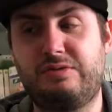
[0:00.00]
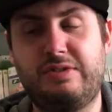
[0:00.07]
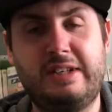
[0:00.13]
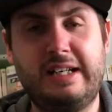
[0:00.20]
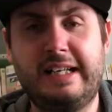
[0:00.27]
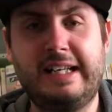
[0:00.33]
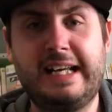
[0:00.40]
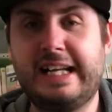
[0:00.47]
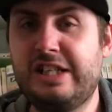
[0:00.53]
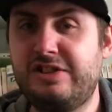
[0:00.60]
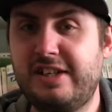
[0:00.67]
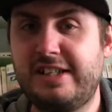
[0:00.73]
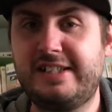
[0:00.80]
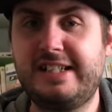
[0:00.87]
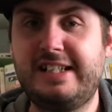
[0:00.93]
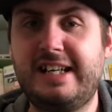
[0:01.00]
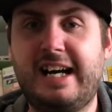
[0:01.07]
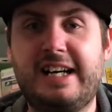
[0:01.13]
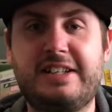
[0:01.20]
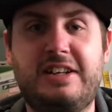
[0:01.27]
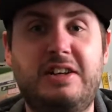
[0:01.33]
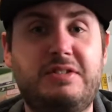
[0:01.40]
really interesting,
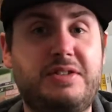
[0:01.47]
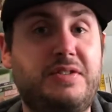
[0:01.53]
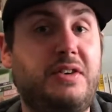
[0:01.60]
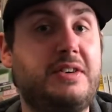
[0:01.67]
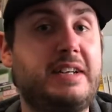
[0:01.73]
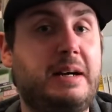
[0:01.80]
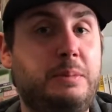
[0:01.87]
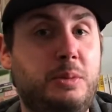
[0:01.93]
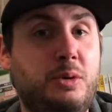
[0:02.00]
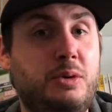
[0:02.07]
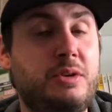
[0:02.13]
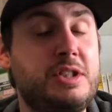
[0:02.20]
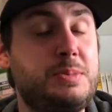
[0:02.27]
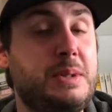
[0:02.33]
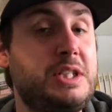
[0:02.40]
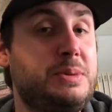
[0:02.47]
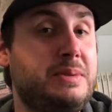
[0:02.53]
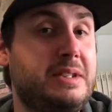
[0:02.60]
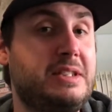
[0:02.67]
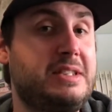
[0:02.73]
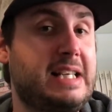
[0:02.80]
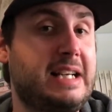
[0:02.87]
and I love to find out more,
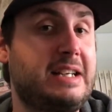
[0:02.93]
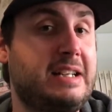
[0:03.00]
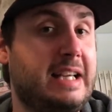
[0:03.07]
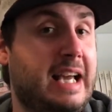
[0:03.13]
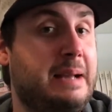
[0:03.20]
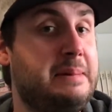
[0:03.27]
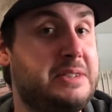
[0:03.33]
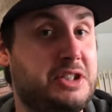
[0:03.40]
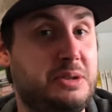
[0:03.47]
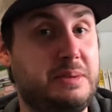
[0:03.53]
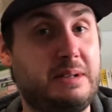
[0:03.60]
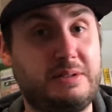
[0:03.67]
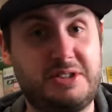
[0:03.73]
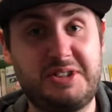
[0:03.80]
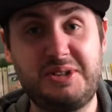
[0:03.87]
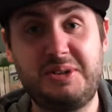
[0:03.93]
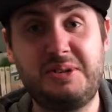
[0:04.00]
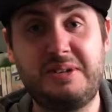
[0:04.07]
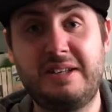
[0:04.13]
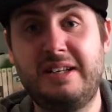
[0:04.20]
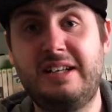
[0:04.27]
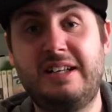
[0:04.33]
especially when the second game is coming out
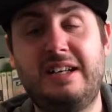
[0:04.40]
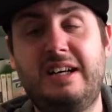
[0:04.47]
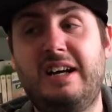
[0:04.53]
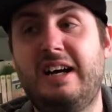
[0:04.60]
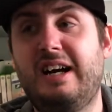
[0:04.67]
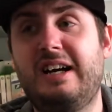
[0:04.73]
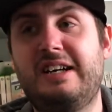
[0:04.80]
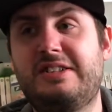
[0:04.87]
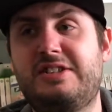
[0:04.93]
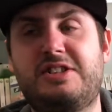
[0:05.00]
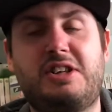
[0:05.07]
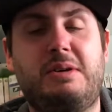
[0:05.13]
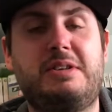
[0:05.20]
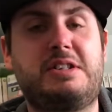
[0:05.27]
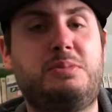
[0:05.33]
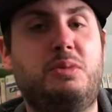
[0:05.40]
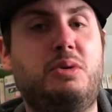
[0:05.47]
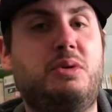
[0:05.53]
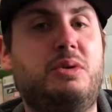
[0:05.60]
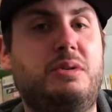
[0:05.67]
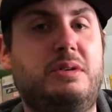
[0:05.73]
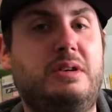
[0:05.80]
soon. Just to go into
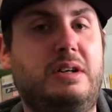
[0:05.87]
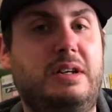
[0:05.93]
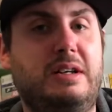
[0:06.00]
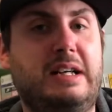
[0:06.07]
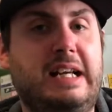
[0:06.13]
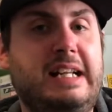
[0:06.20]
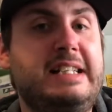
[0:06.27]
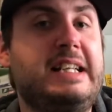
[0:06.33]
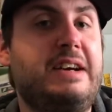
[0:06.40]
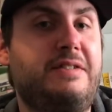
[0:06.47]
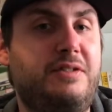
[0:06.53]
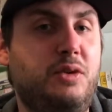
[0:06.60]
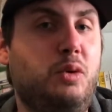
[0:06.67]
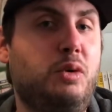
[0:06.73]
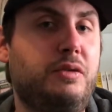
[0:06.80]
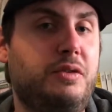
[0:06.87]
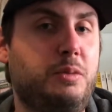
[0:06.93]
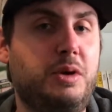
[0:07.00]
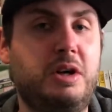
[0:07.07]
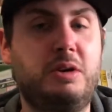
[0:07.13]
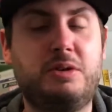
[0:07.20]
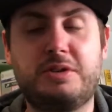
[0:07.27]
more in-depth lore of the
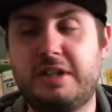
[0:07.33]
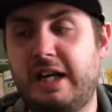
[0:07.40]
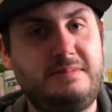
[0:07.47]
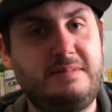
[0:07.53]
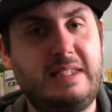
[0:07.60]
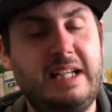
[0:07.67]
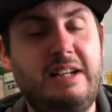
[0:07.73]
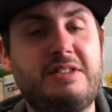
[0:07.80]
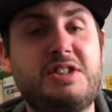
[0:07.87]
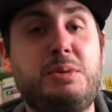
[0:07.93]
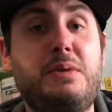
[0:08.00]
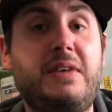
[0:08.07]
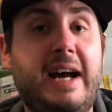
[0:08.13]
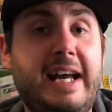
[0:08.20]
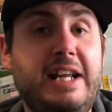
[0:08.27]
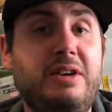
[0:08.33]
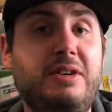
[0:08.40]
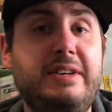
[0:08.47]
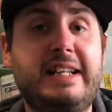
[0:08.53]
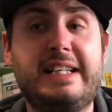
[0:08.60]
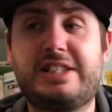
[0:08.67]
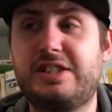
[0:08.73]
world. And also with
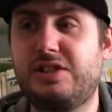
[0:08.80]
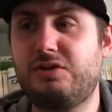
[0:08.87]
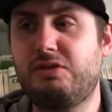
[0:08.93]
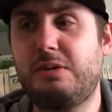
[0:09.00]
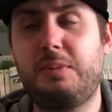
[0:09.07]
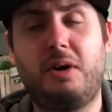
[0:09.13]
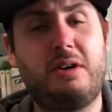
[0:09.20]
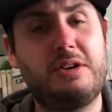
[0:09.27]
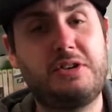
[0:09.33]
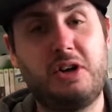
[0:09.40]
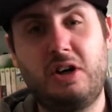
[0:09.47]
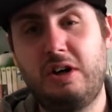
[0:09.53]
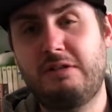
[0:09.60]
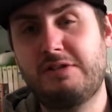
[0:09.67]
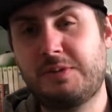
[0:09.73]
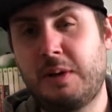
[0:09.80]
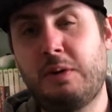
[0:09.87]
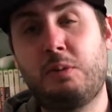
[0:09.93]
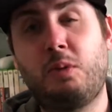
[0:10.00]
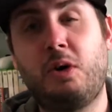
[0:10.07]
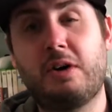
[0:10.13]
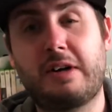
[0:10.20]
Aloy, there's a story behind her as
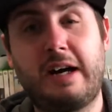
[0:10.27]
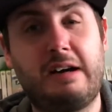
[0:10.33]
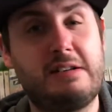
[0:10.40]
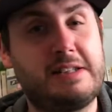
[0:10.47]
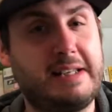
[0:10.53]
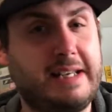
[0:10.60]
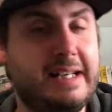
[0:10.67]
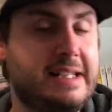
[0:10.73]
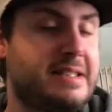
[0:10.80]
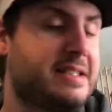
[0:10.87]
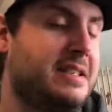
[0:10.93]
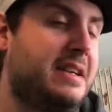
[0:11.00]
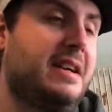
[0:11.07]
well and what her character is.